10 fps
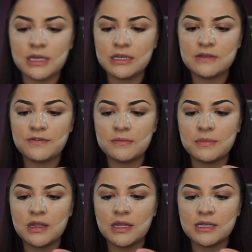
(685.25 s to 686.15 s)
is from
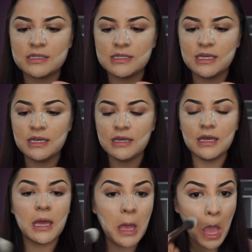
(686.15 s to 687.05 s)
Luxie,
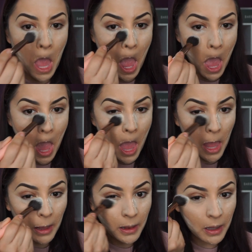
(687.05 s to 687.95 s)

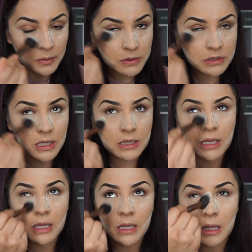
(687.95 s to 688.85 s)
and I'm just
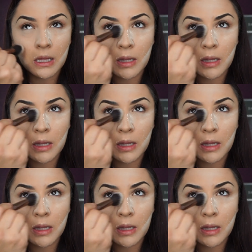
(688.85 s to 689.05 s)
gonna